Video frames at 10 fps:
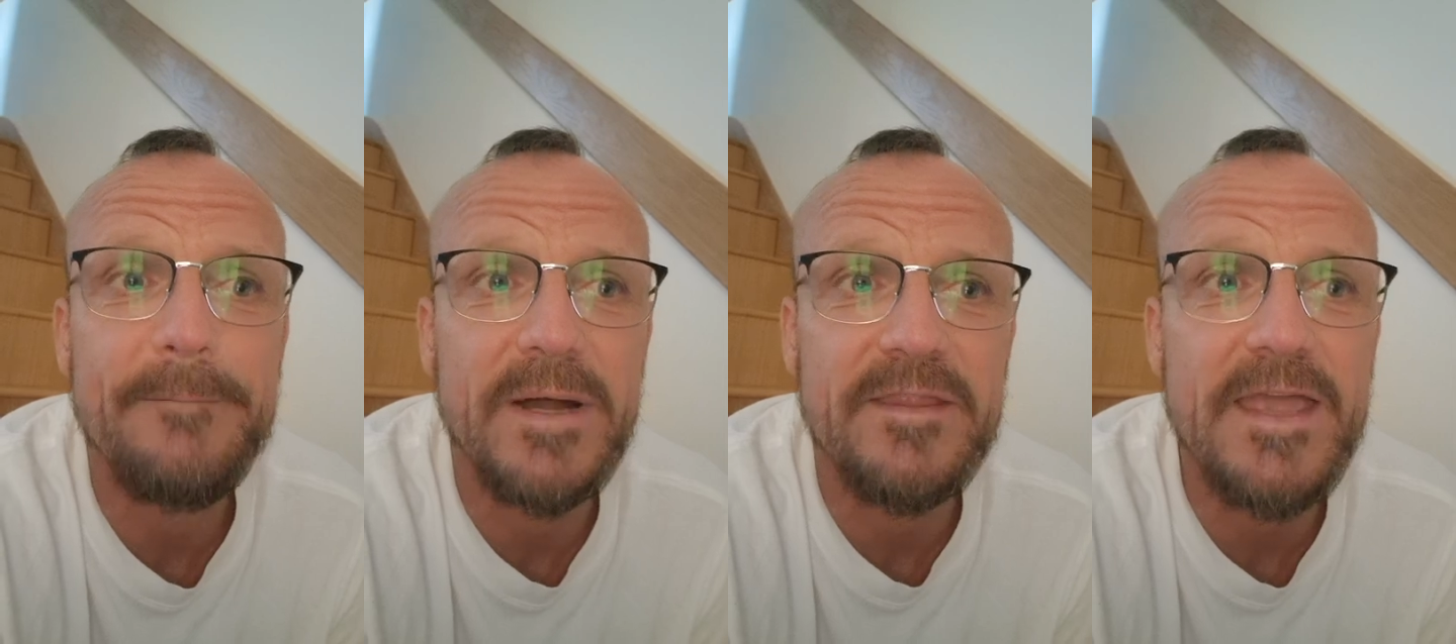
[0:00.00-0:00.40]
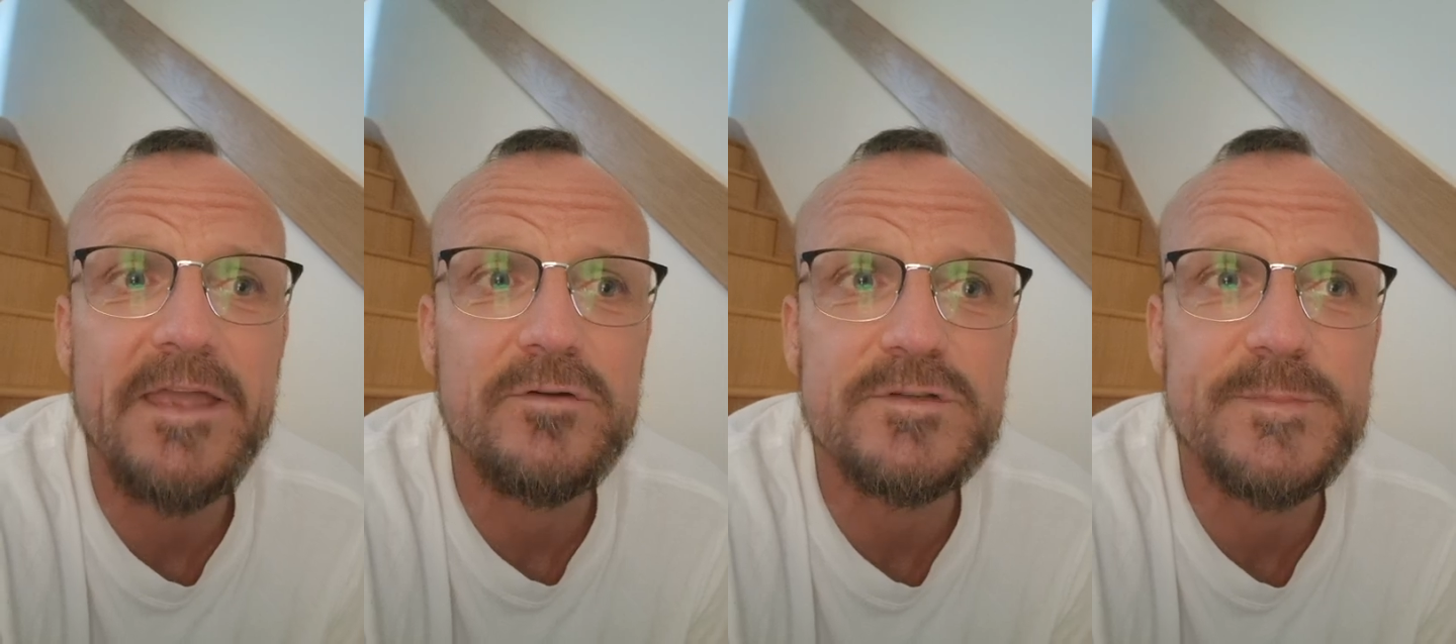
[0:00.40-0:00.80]
but
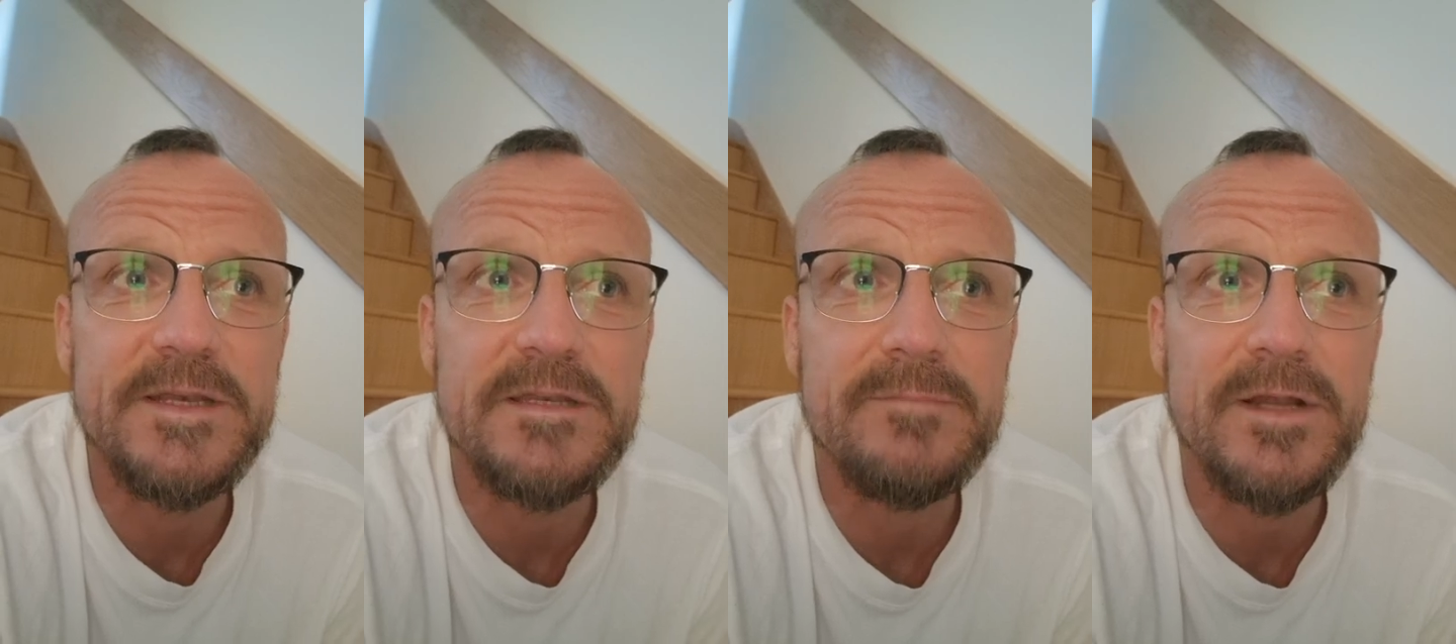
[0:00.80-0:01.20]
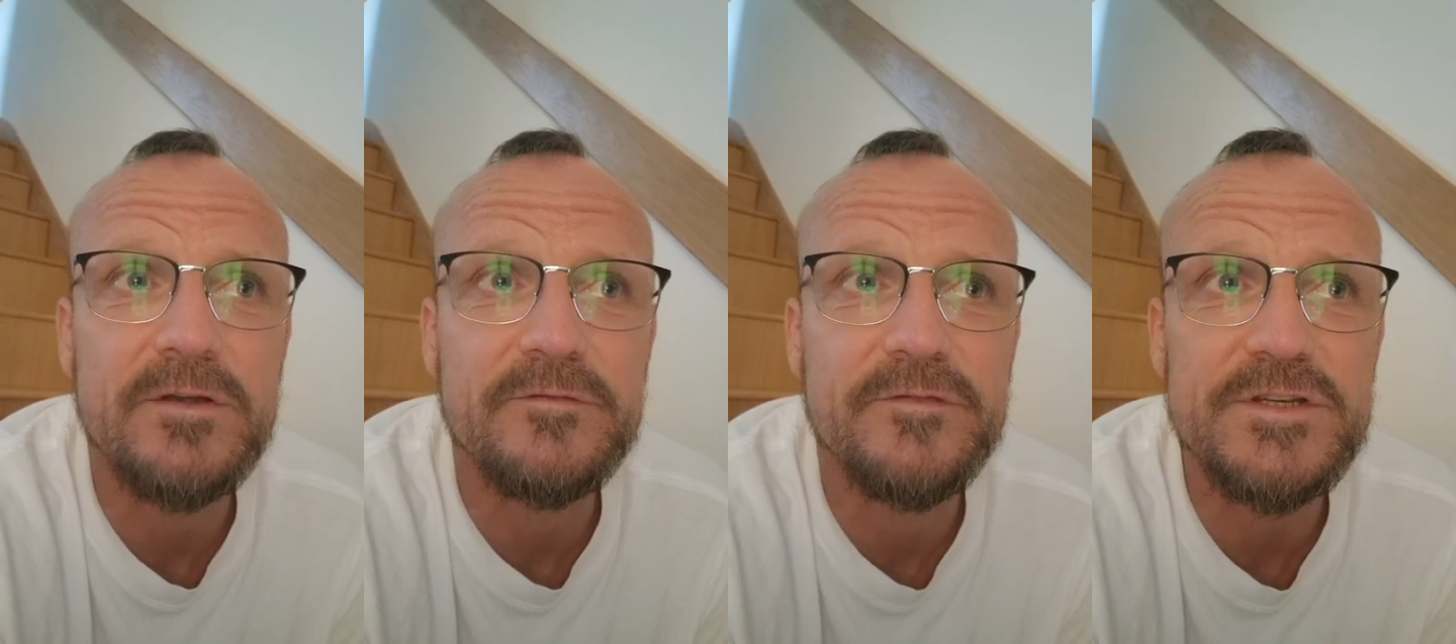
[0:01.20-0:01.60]
yet you're spending money
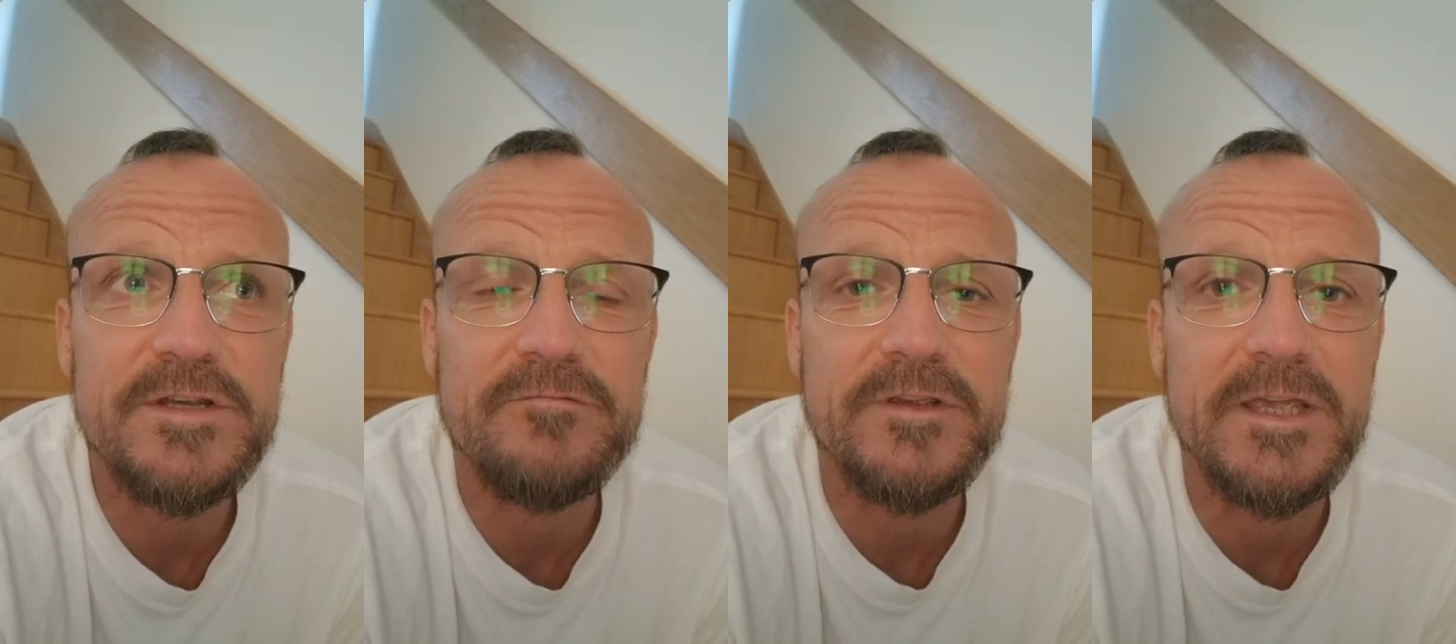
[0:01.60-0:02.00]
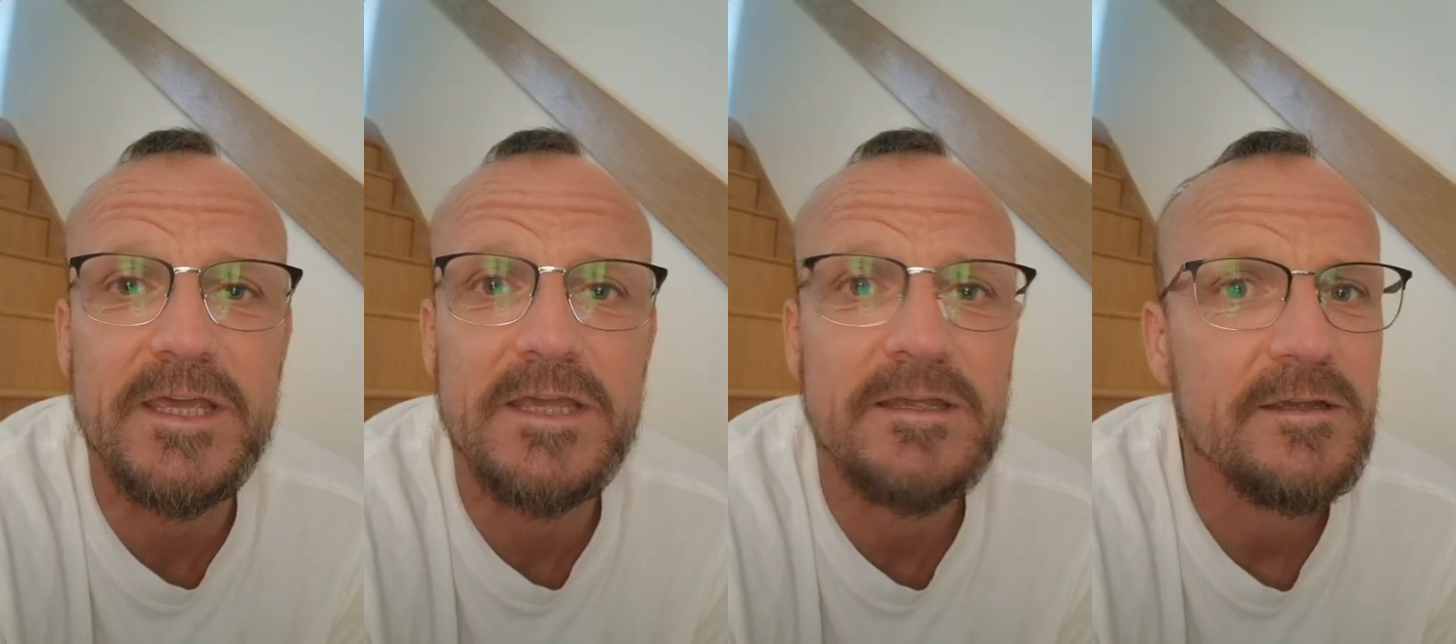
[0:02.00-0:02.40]
on fish every
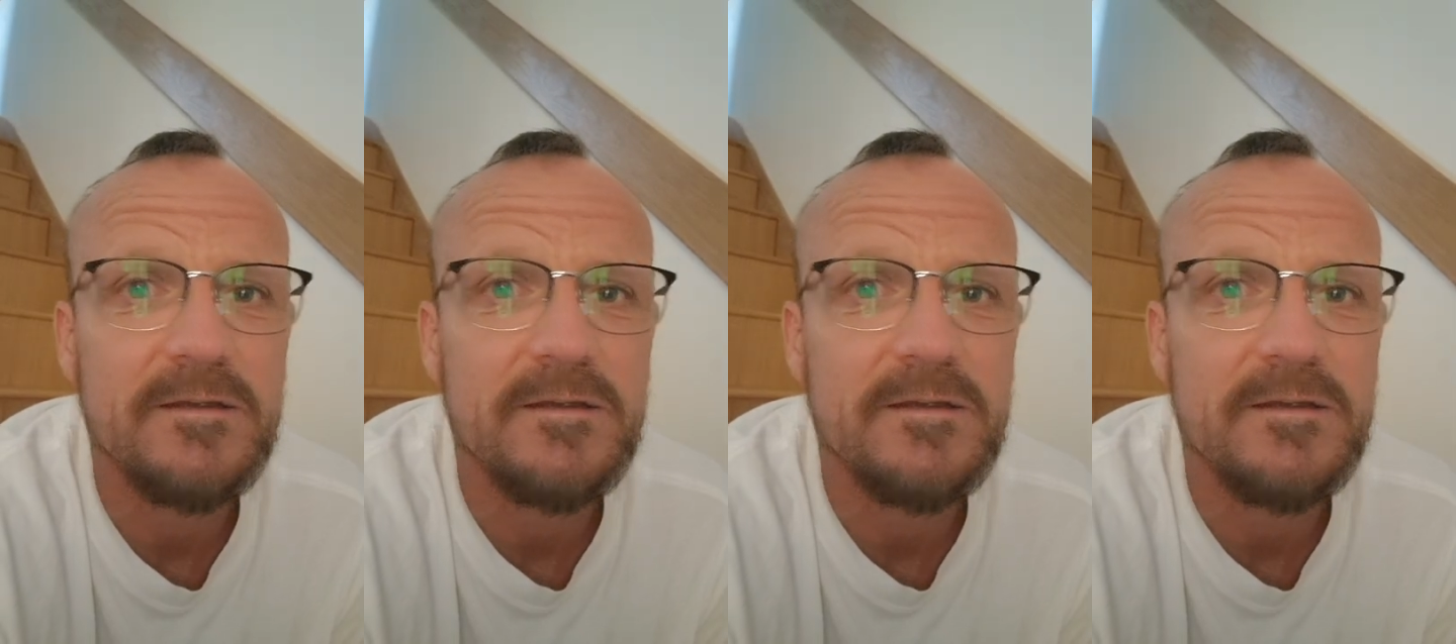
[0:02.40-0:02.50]
year,